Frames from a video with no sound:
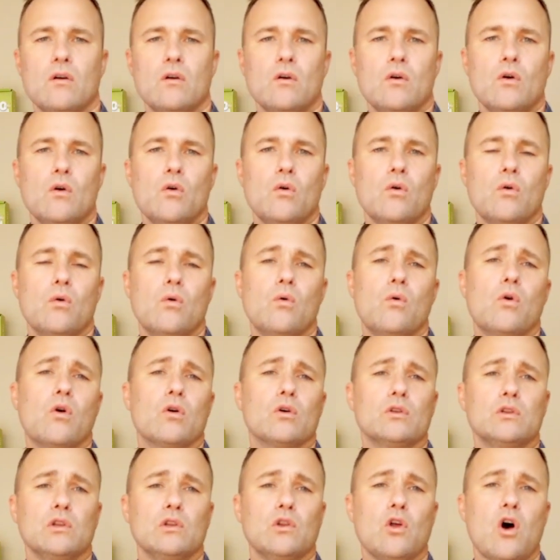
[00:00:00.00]
or
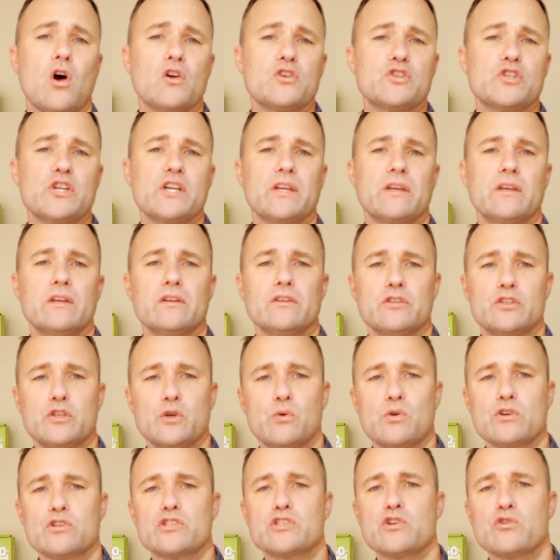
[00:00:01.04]
launching it to a
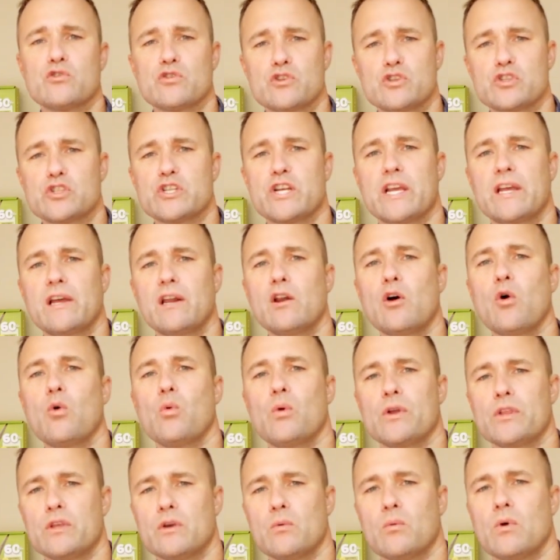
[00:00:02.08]
certain channel when
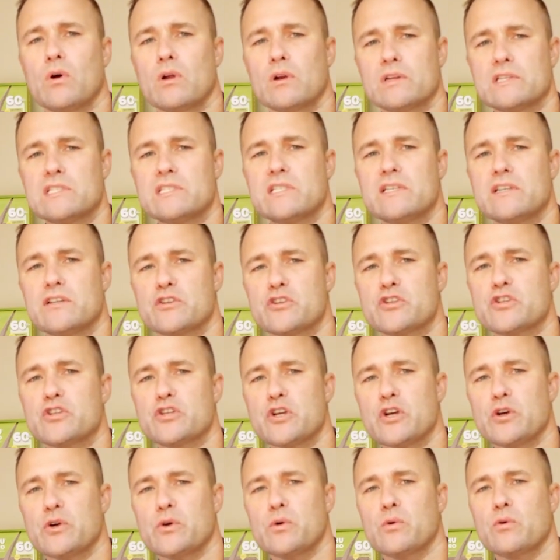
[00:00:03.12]
you want to see a
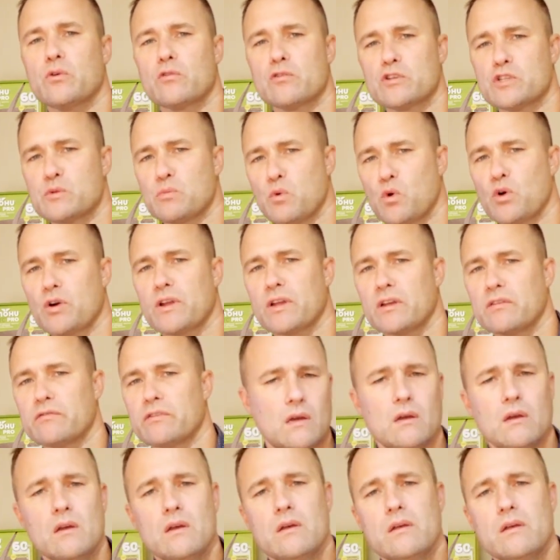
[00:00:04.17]
show or a sporting event.